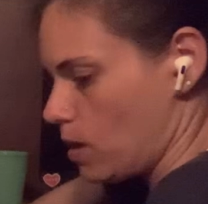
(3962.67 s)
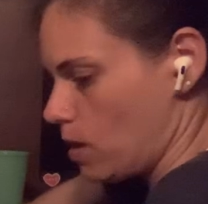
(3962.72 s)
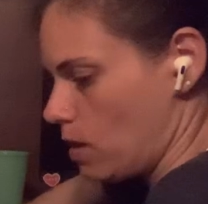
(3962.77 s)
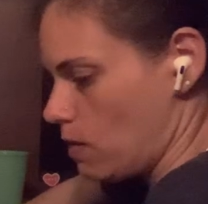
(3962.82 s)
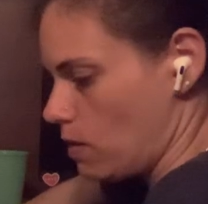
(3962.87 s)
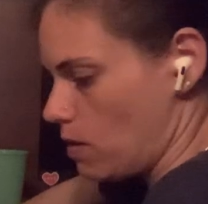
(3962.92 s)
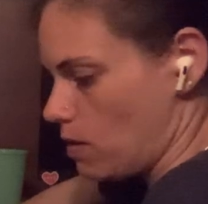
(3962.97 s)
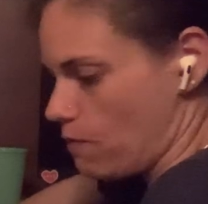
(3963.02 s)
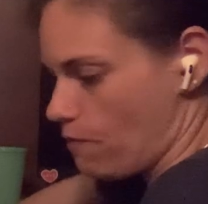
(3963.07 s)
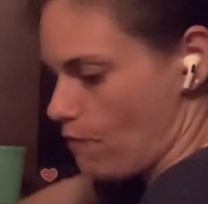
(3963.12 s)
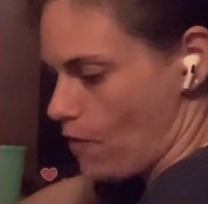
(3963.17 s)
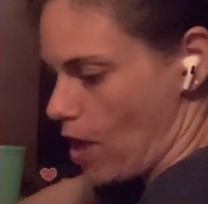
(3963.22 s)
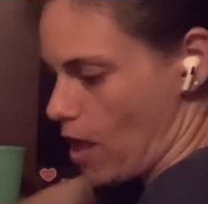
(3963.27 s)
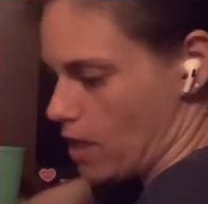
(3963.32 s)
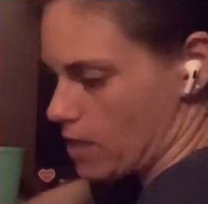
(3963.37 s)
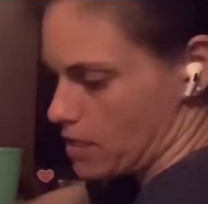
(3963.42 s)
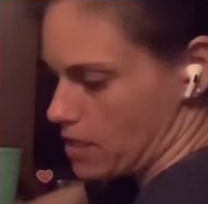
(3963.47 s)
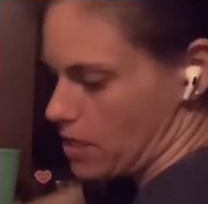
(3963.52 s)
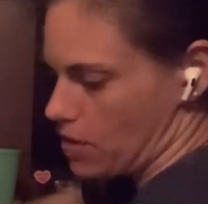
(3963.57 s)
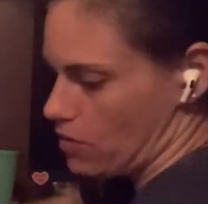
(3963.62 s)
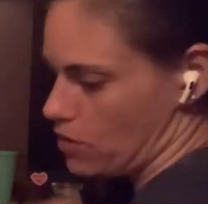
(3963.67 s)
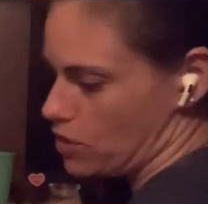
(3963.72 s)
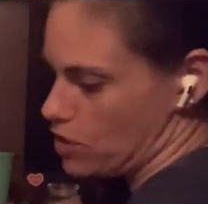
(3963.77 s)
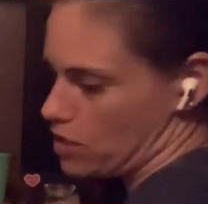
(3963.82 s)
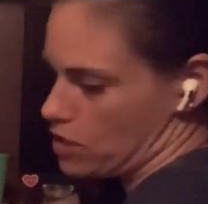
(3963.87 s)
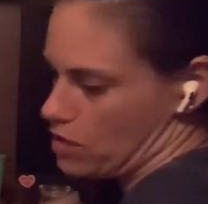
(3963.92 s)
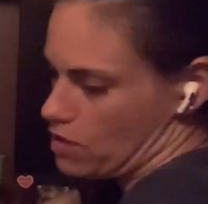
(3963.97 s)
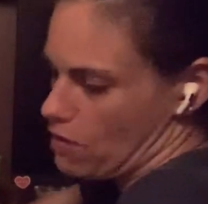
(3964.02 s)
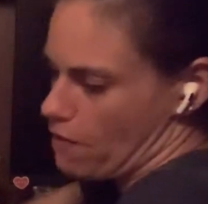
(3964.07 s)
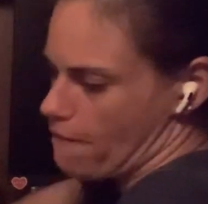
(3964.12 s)
They're fox energy,
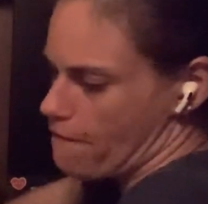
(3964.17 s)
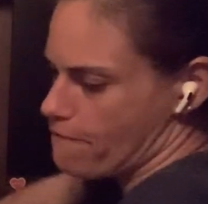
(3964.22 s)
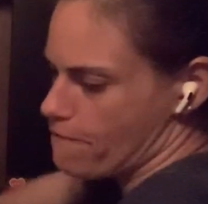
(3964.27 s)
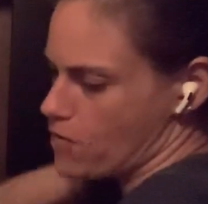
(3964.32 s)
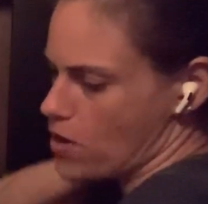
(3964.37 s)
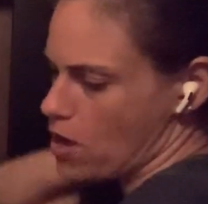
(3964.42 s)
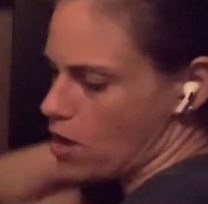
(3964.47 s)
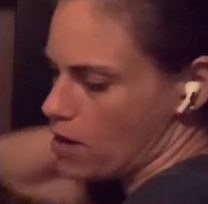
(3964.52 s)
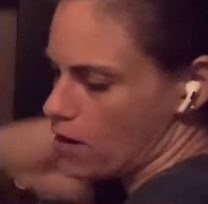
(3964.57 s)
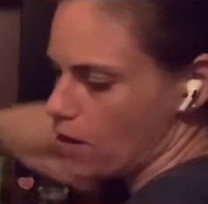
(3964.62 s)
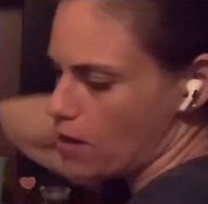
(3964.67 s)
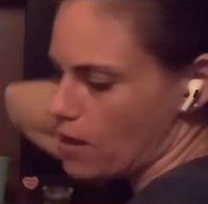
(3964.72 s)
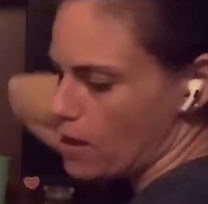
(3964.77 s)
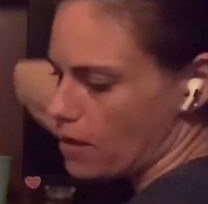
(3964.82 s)
they're fun.